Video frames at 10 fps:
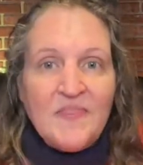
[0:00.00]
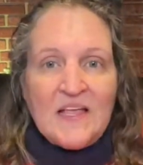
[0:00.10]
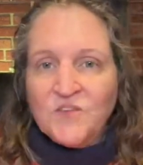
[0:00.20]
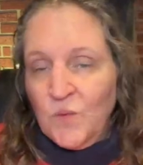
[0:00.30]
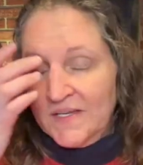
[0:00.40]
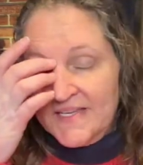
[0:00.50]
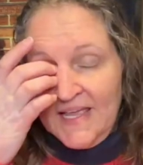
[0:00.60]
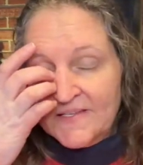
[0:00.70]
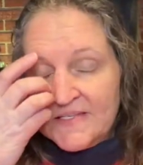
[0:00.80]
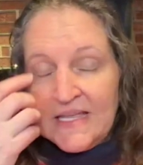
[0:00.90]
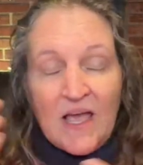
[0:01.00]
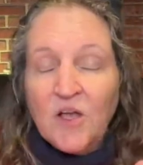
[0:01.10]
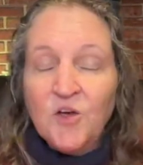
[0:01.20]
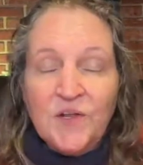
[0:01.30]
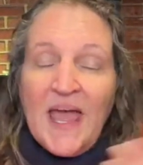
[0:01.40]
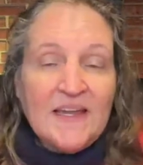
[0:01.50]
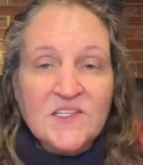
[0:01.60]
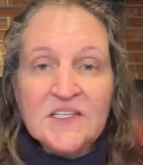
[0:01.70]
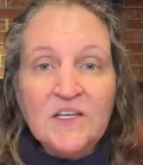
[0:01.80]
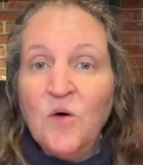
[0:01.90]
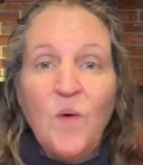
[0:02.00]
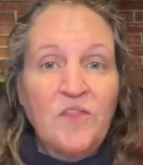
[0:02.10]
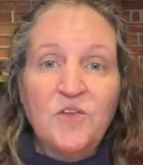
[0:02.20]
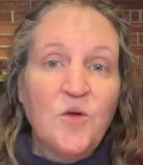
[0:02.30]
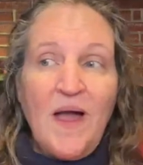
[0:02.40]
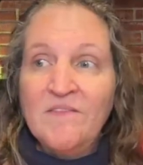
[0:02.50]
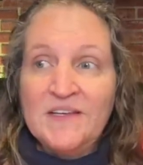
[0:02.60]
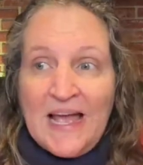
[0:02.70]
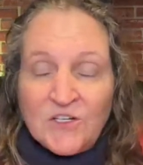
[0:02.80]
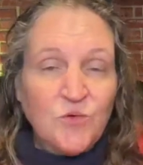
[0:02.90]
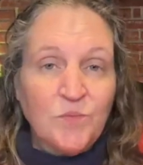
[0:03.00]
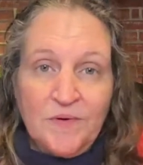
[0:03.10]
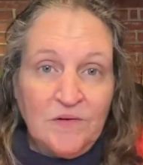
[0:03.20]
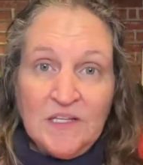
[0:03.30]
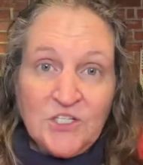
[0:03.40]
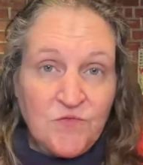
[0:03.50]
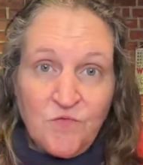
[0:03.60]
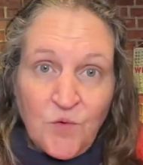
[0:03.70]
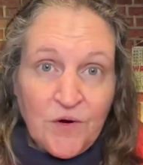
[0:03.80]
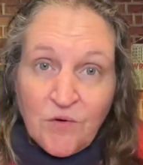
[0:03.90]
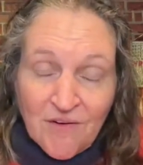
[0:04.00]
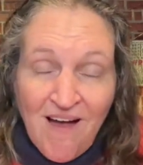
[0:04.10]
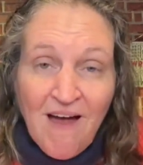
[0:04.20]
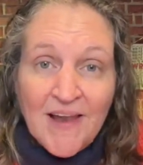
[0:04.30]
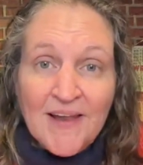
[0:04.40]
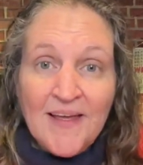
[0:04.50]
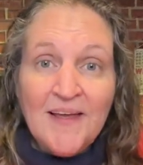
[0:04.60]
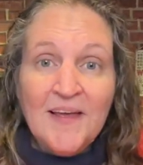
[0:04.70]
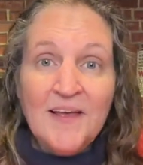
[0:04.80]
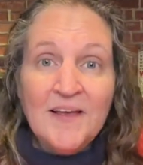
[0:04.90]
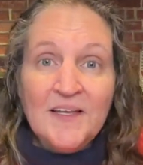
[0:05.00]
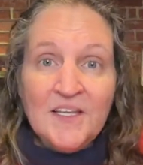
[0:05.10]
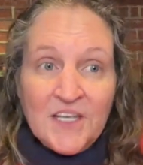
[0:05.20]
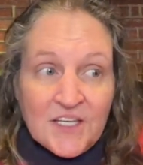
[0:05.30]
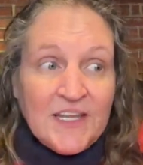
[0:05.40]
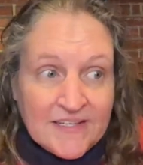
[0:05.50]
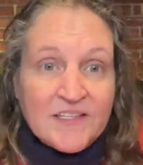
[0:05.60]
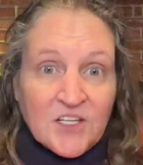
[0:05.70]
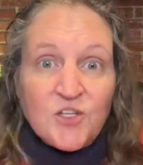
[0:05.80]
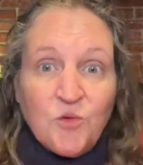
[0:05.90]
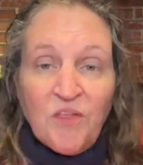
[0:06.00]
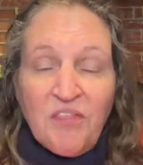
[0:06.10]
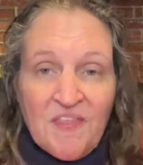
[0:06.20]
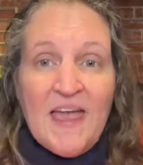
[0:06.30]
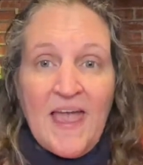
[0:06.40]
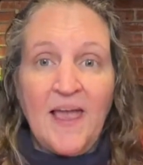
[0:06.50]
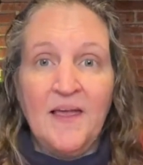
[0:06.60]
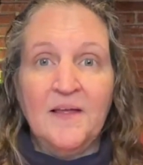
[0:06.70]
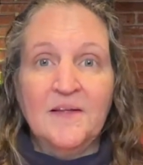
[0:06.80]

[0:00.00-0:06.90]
That's what it takes to get good at a skill, whether you have a natural predilection for it or not. You need to do the thing.